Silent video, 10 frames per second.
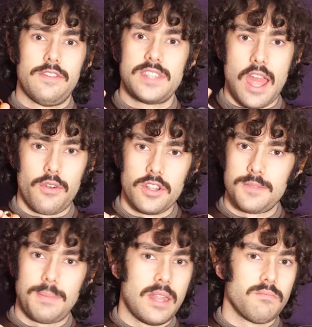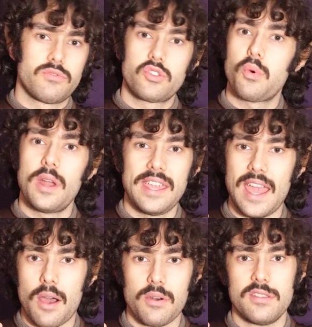If Sauron spent 20
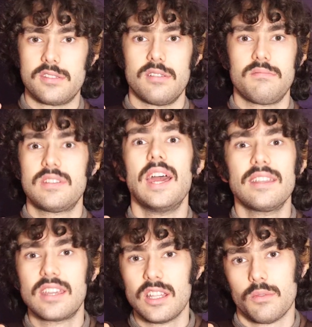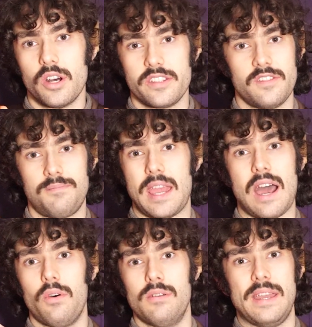hours at 10 kilowatts of
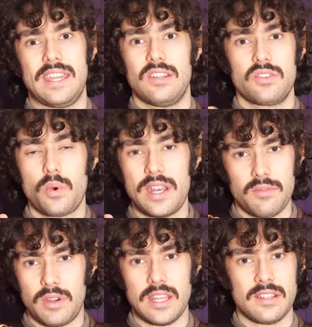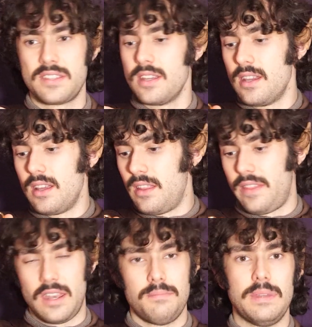power making 20 rings,
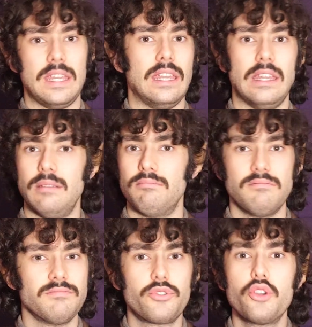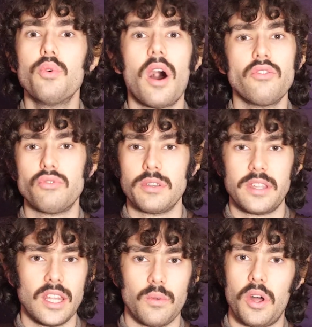that'd be 200
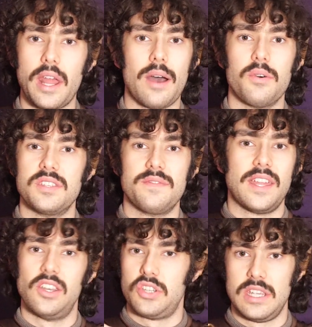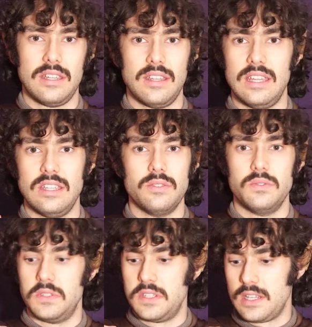kilowatt hours of energy he
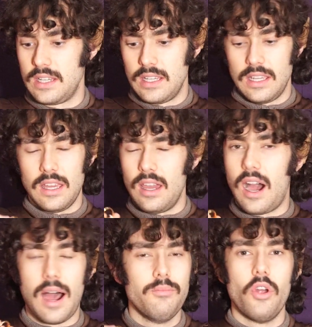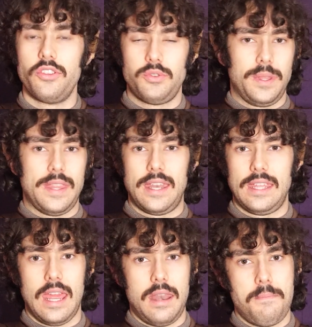used. I'm not doing that
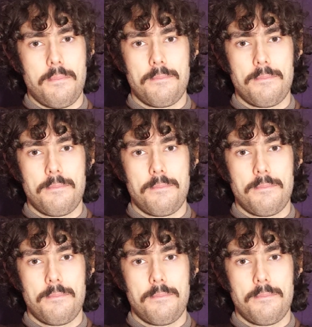again.